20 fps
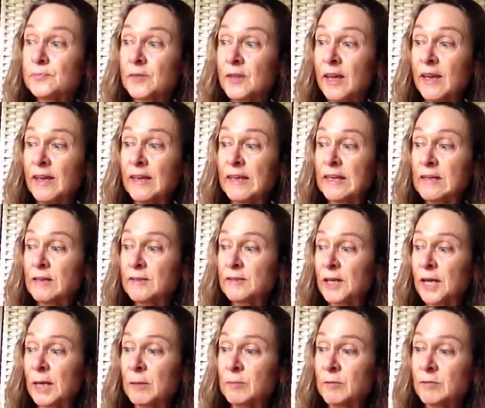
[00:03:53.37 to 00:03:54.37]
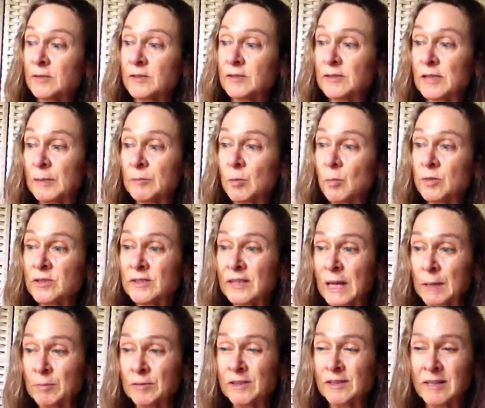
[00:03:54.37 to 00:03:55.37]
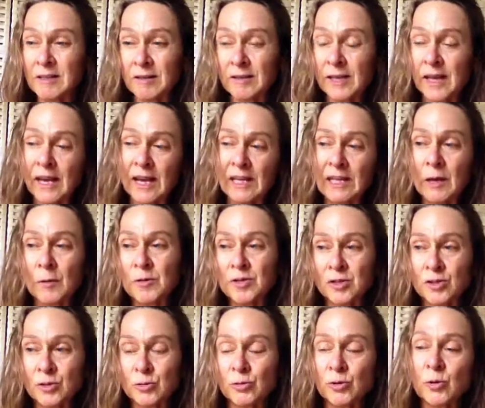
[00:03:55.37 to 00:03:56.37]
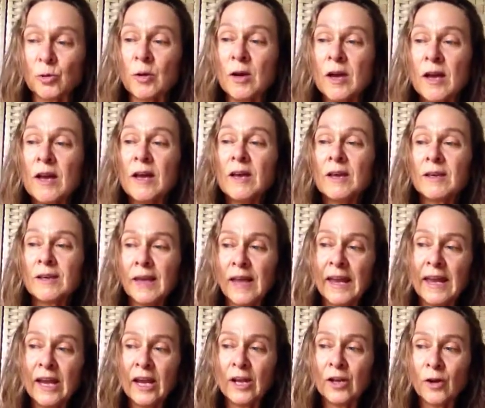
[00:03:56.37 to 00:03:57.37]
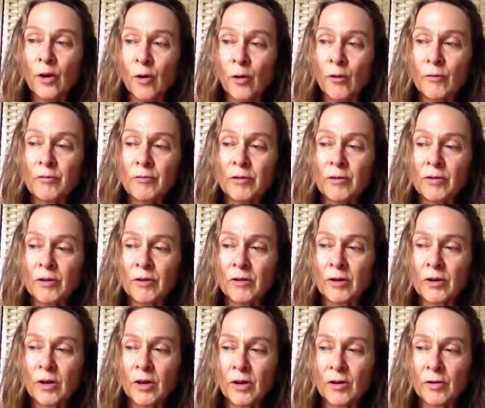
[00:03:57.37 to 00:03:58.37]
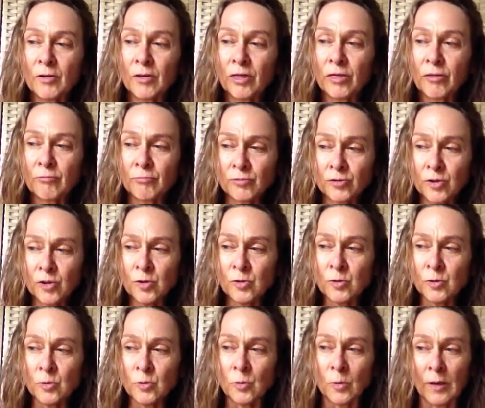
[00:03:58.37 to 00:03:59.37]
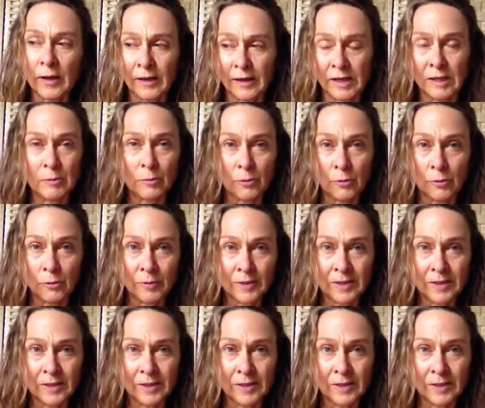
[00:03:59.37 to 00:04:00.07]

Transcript: Cain killed Abel because Abel wasn't able to kill Cain. That wasn't true. Cain overthrew Abel,